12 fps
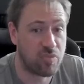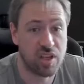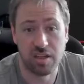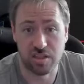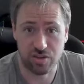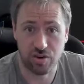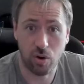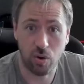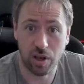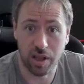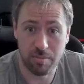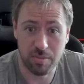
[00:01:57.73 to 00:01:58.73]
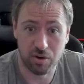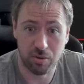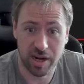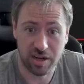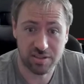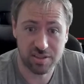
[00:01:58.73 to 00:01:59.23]
Control and middle
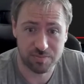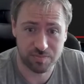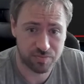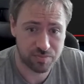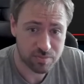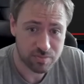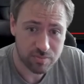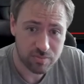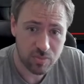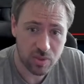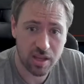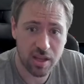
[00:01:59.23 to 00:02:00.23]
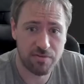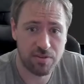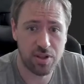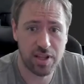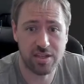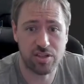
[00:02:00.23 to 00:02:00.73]
mouse. If
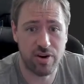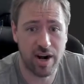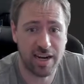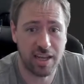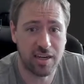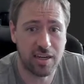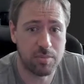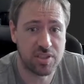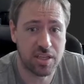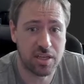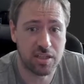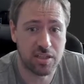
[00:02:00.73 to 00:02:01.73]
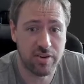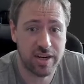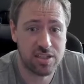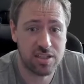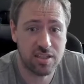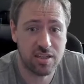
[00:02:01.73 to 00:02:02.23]
you then drag it in a particular
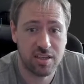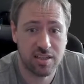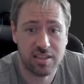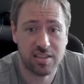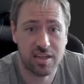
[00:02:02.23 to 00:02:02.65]
direction, that's